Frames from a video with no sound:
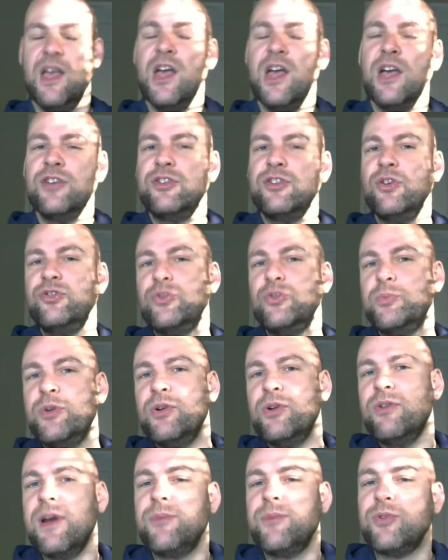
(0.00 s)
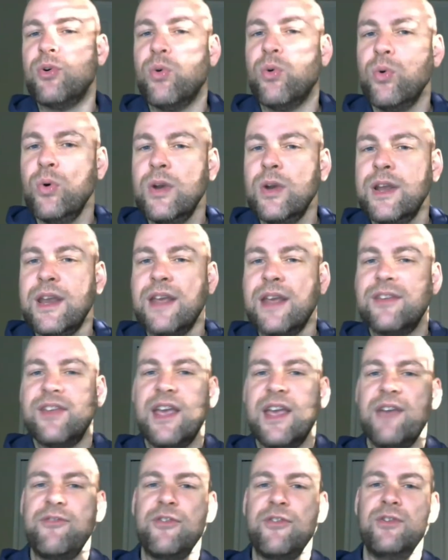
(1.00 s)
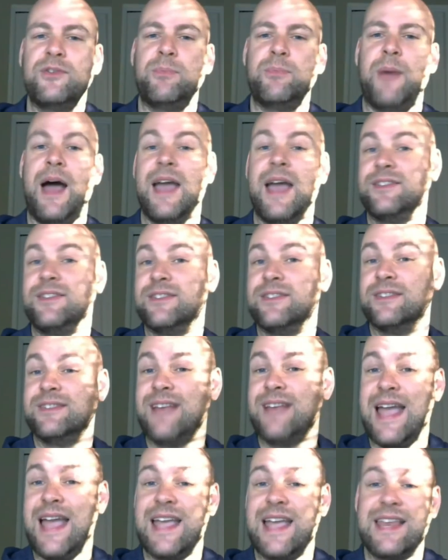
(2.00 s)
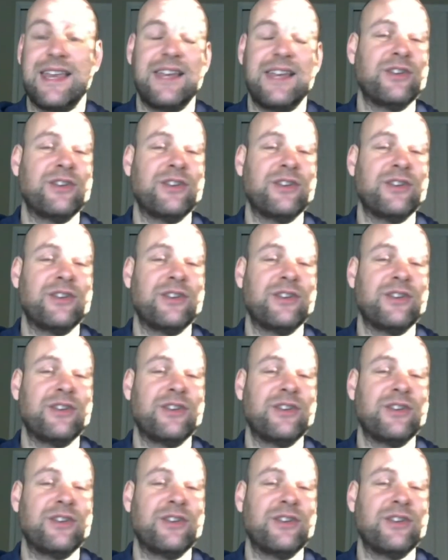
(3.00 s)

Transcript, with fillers: Social programs are organized efforts by a society